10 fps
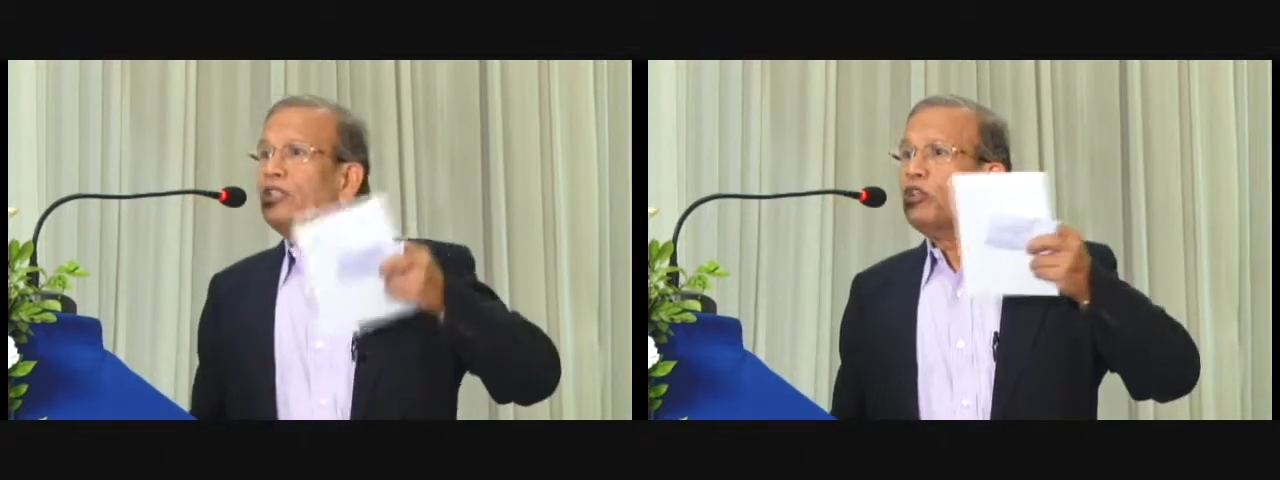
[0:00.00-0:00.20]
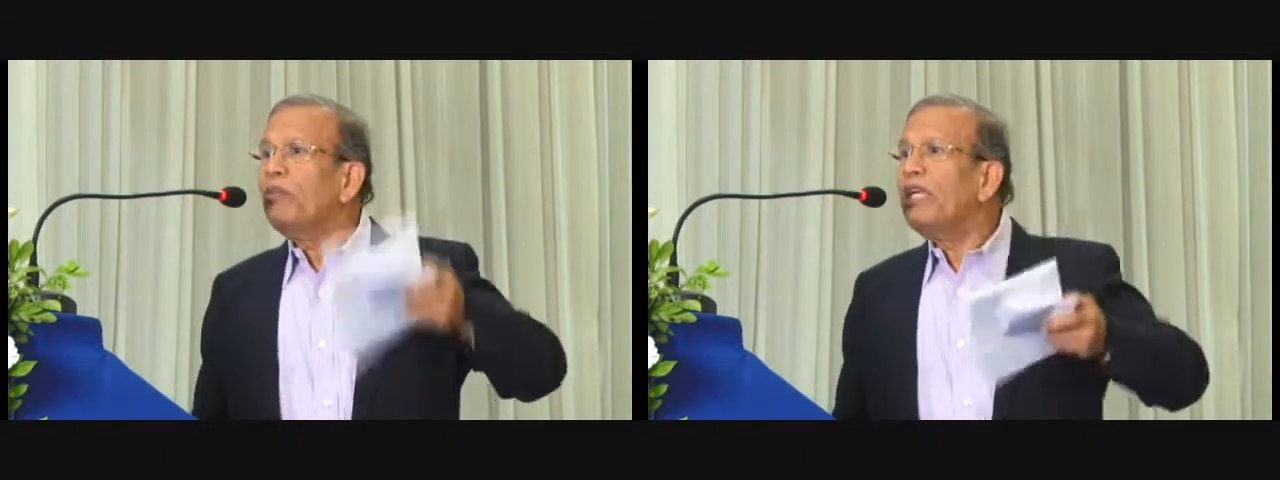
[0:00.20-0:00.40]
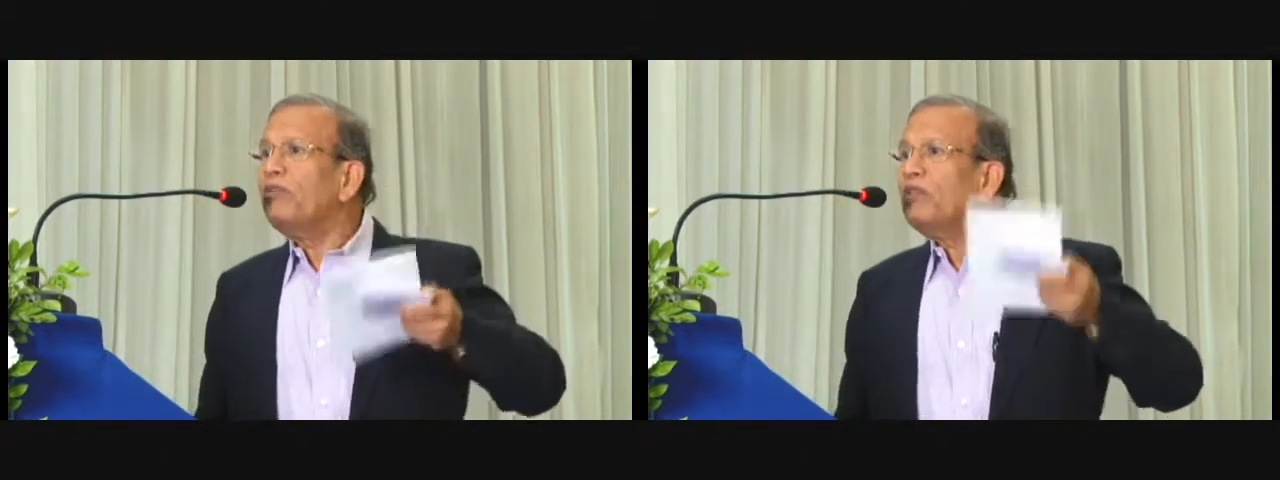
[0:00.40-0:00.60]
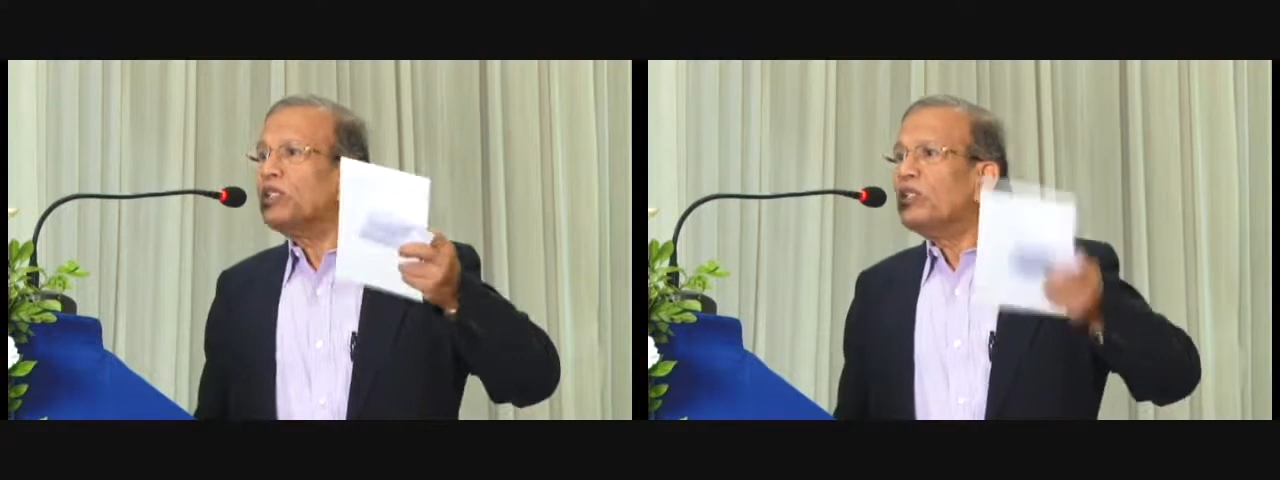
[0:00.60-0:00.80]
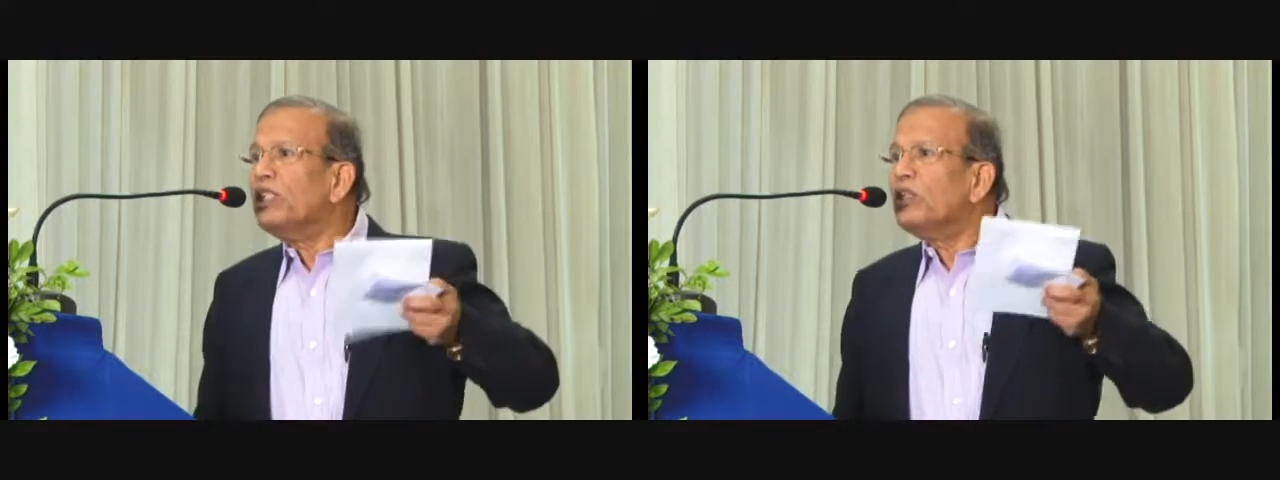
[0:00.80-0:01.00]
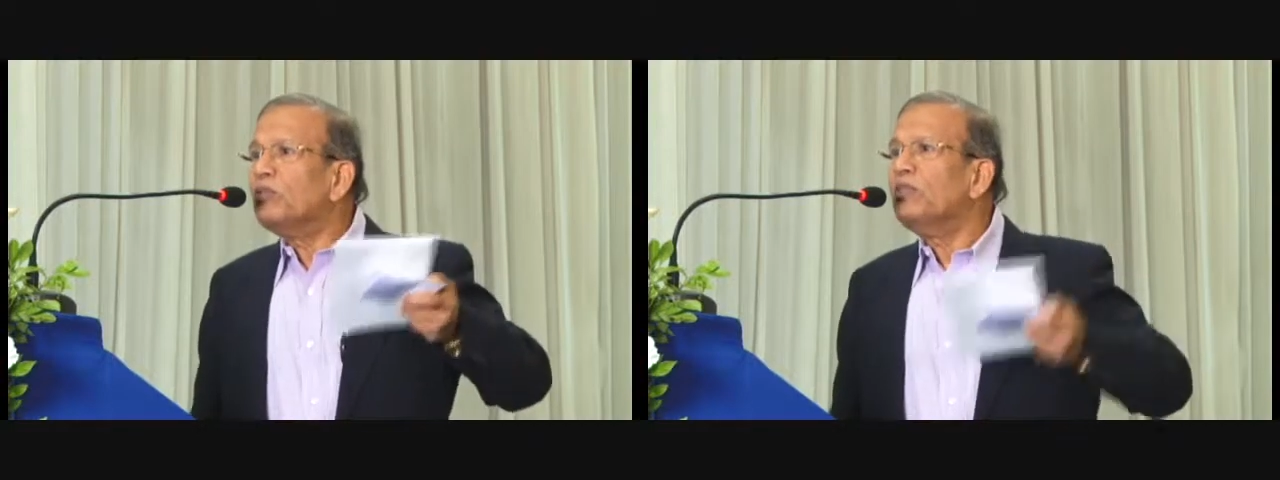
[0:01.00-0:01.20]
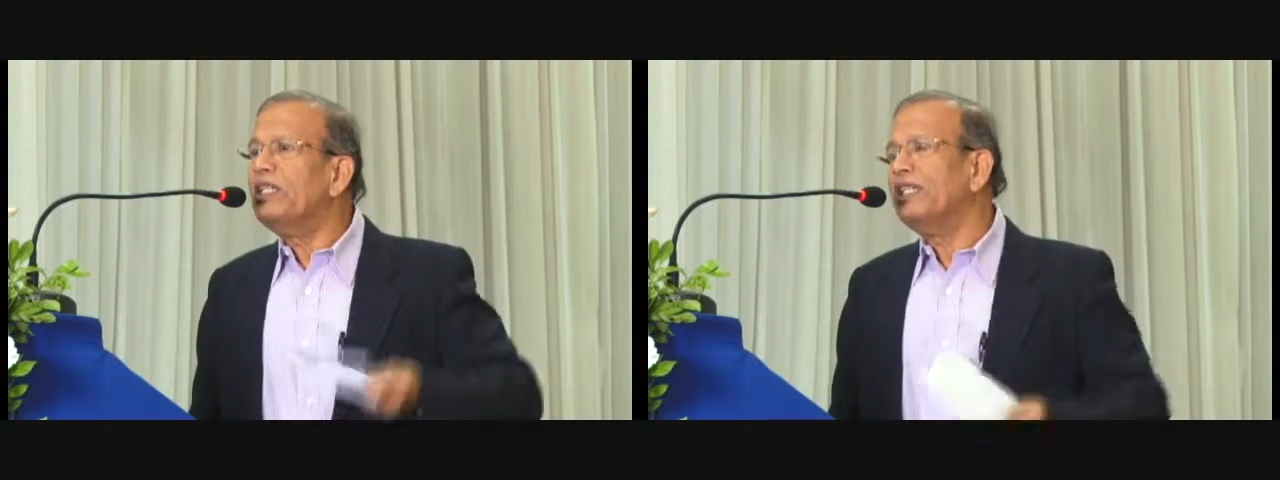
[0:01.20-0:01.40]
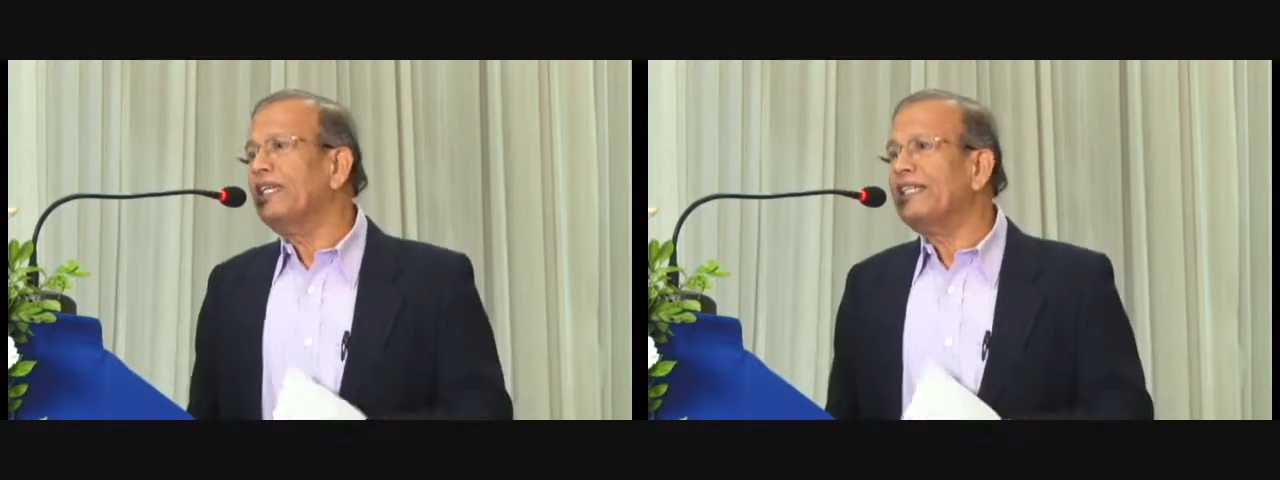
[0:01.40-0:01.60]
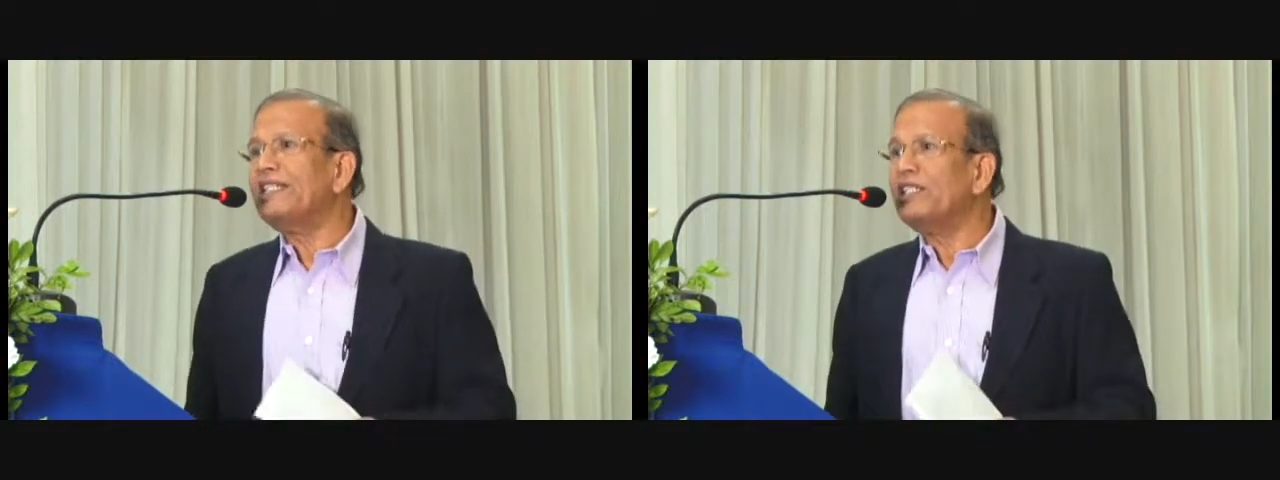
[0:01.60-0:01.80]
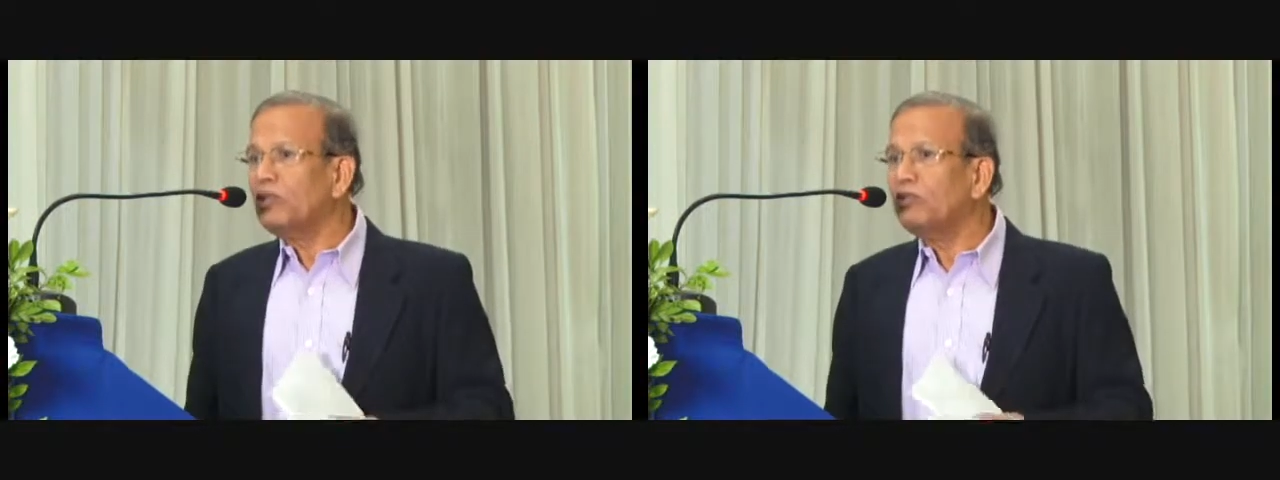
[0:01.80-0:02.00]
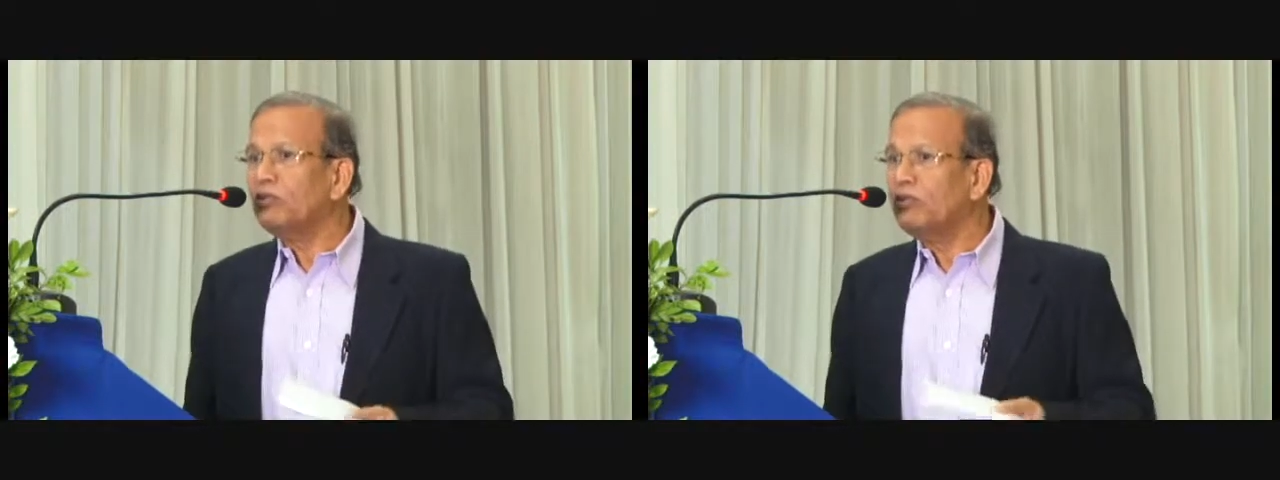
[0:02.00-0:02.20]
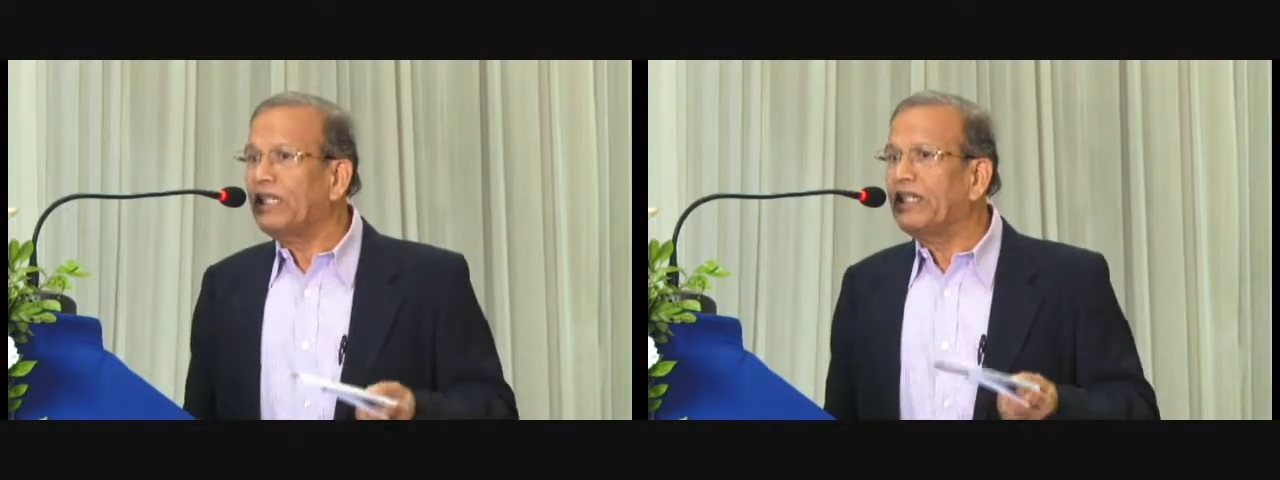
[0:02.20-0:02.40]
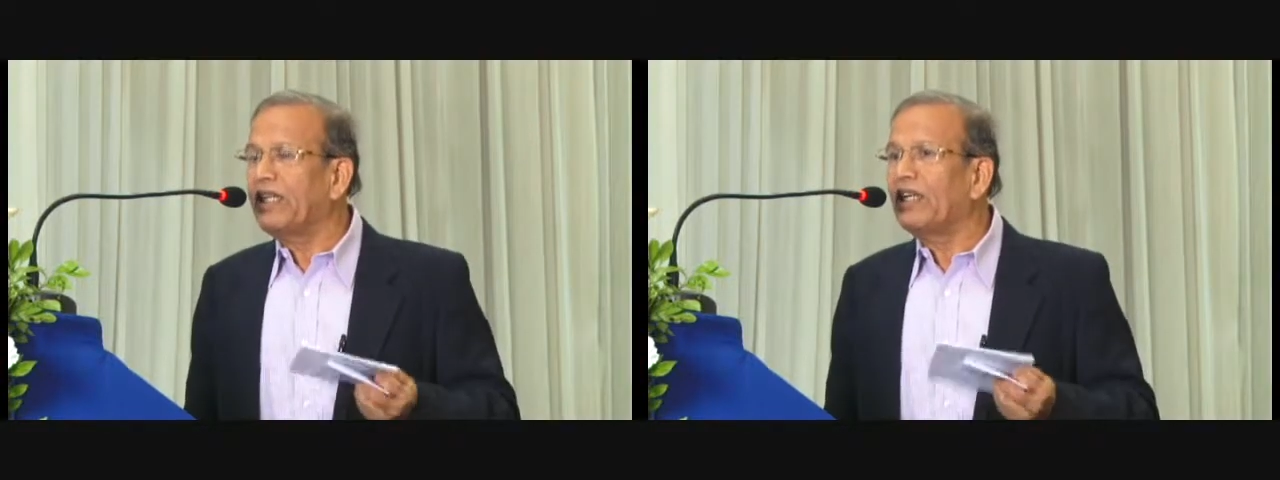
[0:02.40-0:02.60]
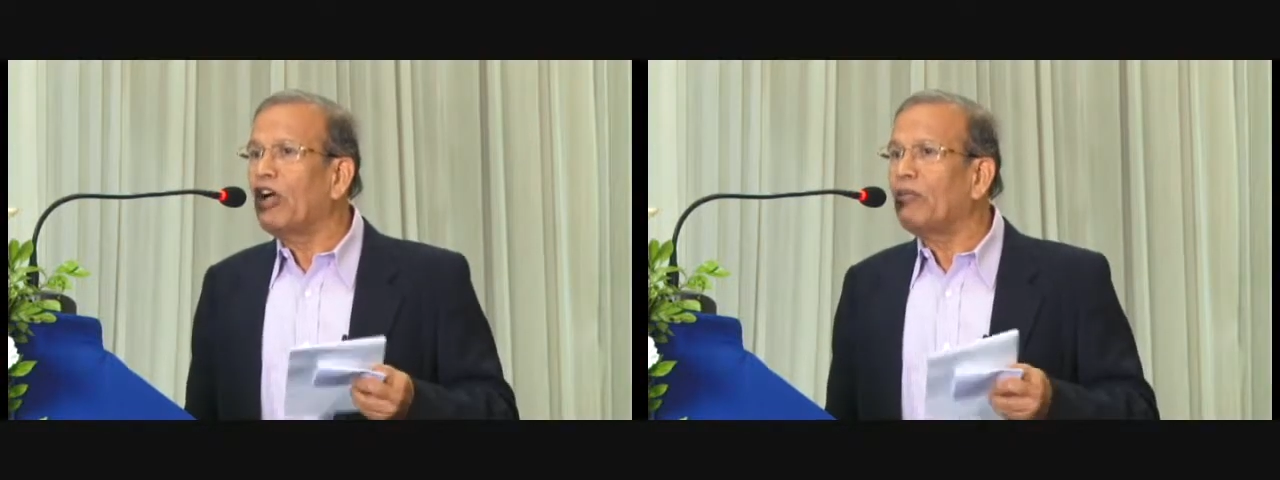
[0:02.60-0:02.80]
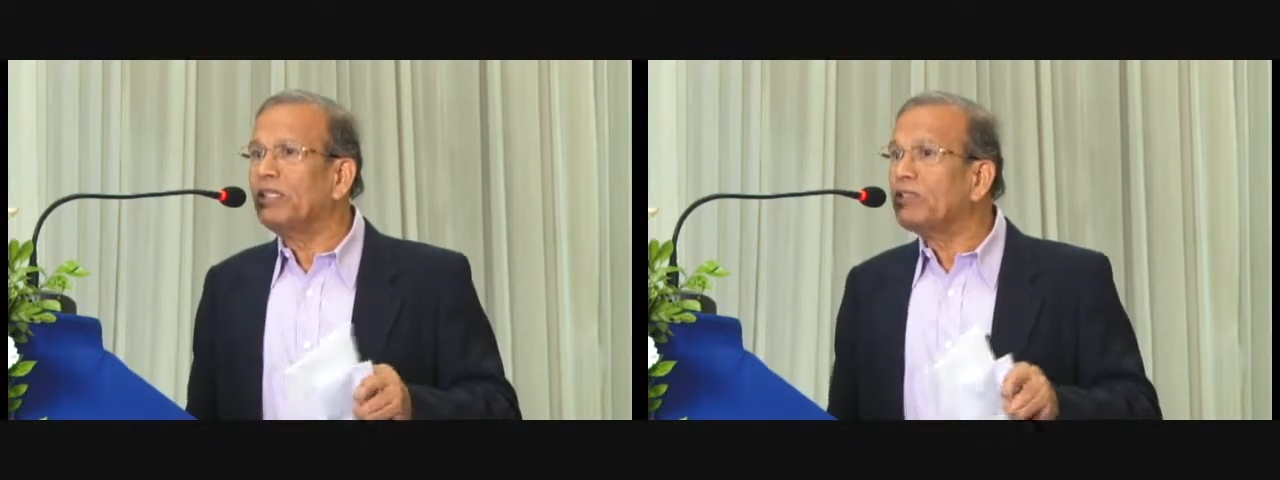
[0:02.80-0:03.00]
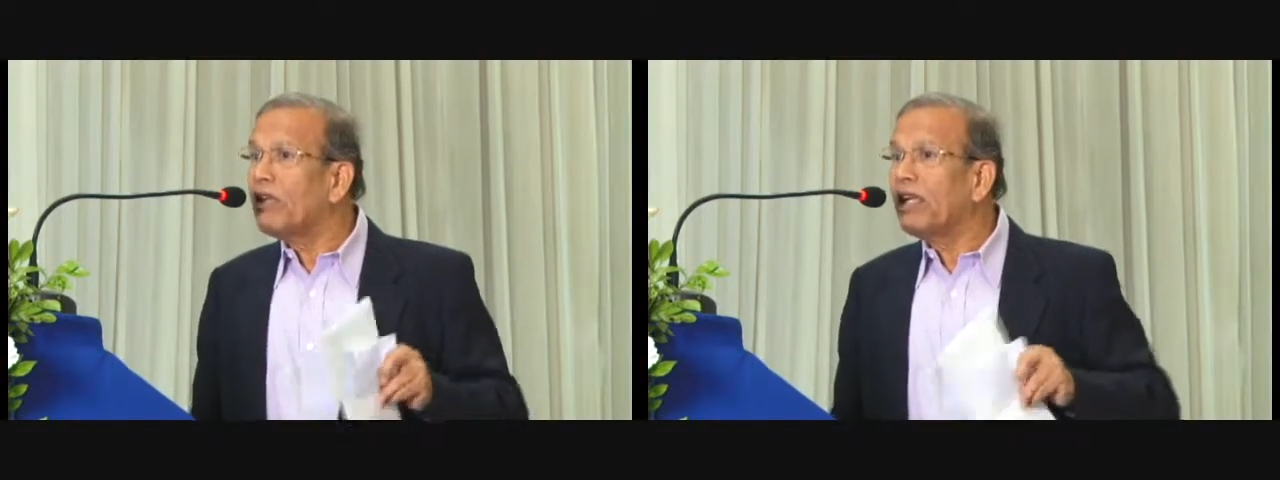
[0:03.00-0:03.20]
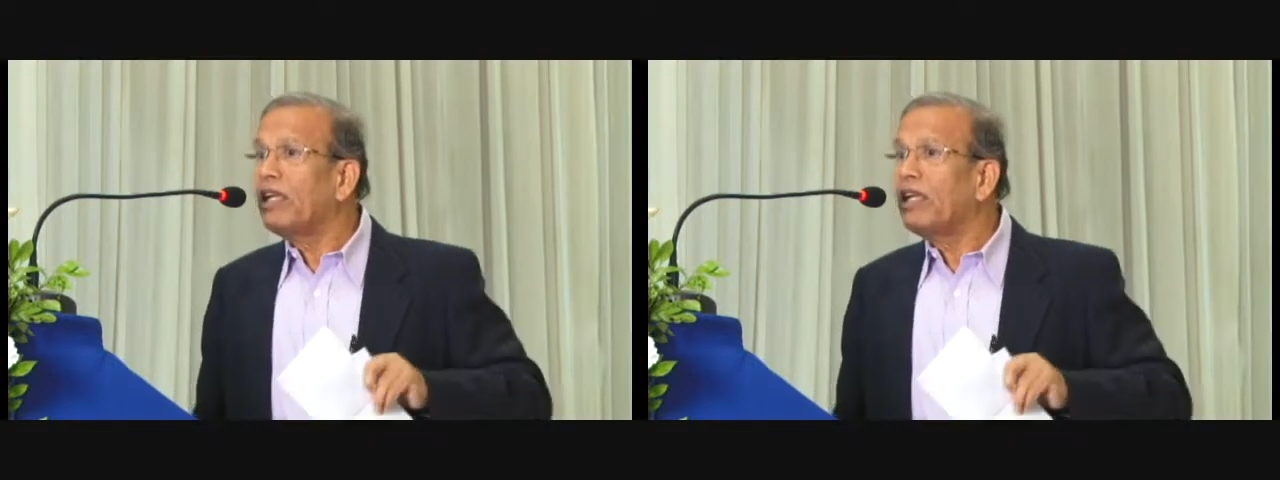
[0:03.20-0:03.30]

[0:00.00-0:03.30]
domain which need to be attended to by the government.